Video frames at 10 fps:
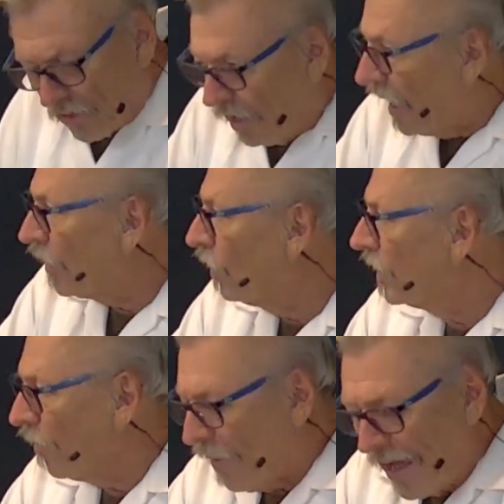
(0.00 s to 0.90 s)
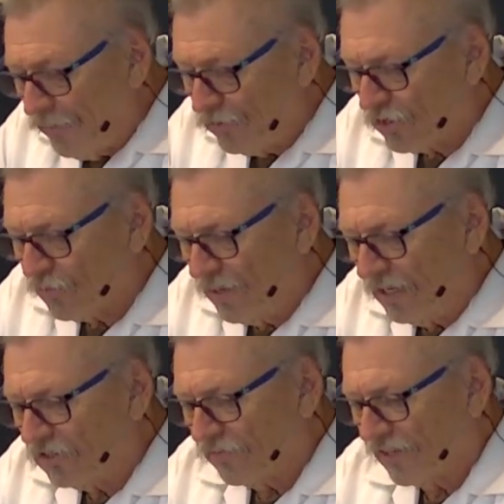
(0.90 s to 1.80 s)
And when the Bible
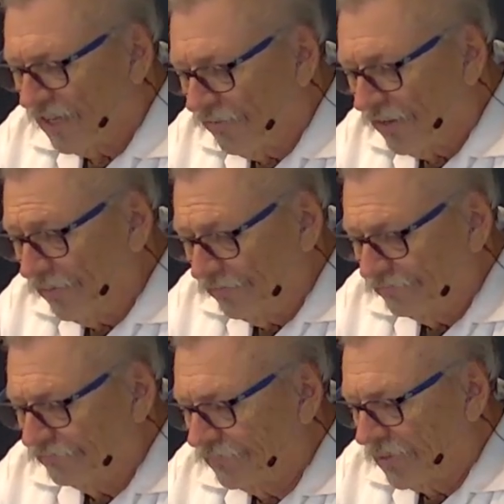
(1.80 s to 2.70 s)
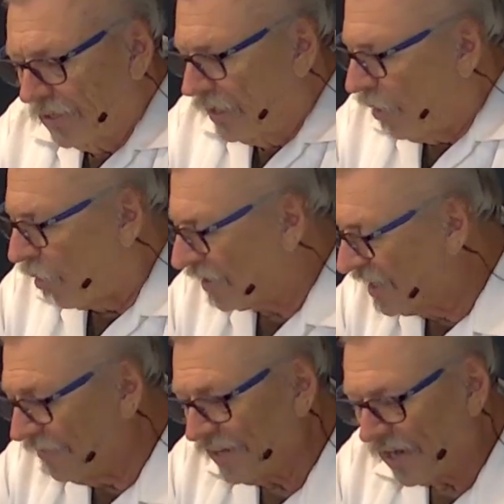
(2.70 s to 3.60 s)
speaks of giving or
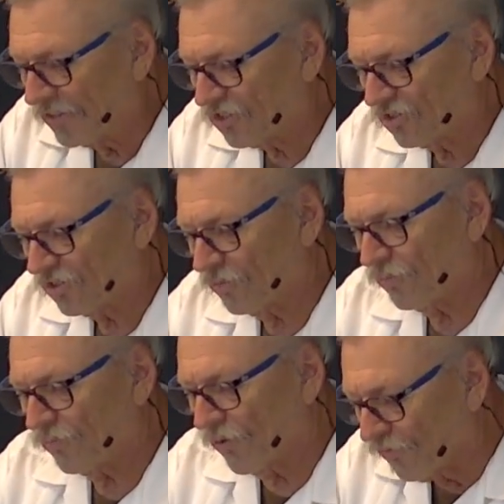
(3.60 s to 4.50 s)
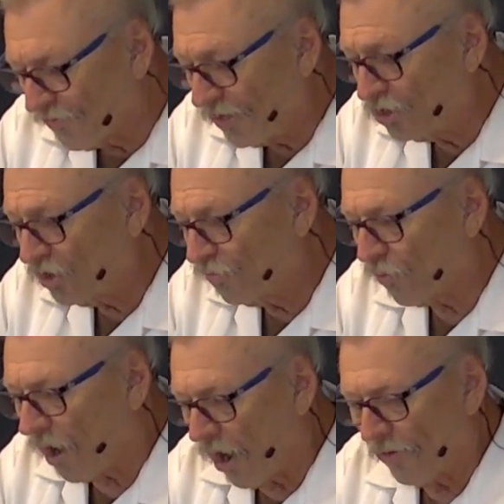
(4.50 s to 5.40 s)
giving us provision
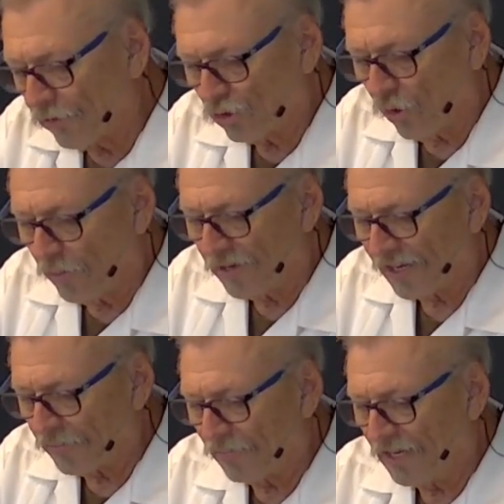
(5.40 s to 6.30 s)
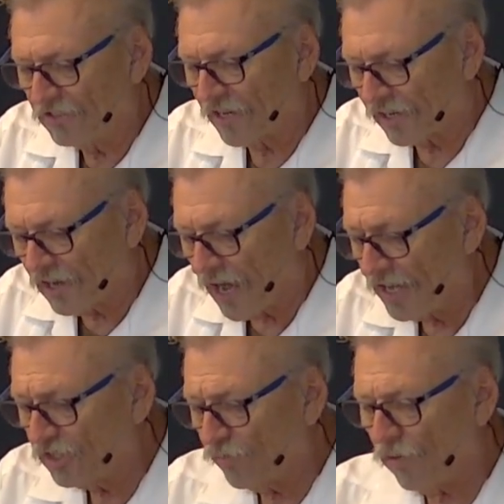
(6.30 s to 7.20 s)
for our enjoyment. It means that
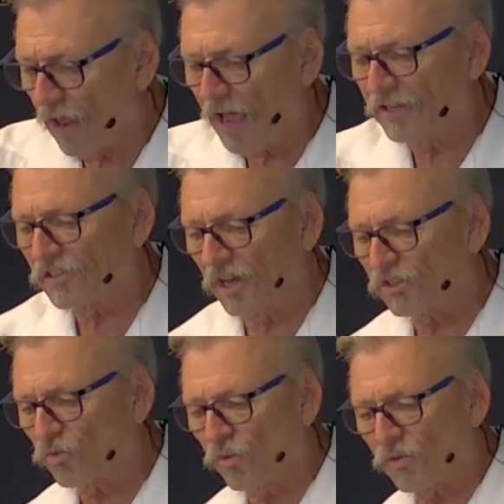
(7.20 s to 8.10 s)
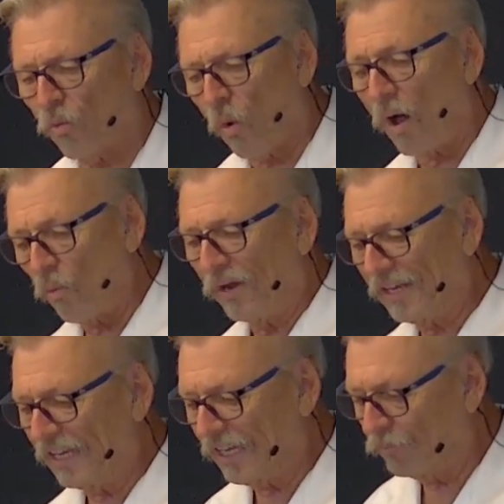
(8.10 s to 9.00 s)
God supplies us with what we
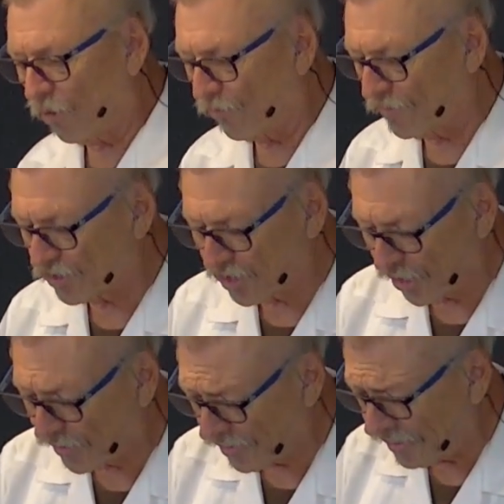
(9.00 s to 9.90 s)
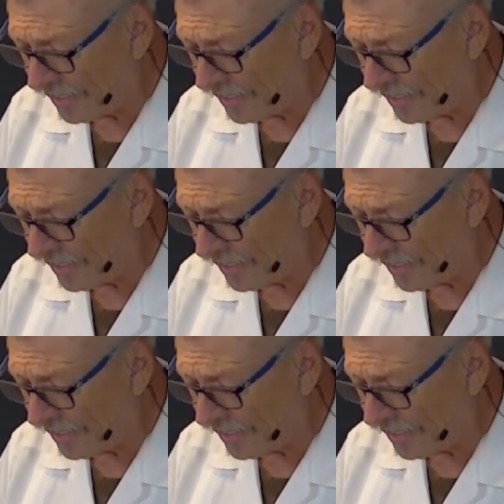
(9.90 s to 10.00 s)
need, both materially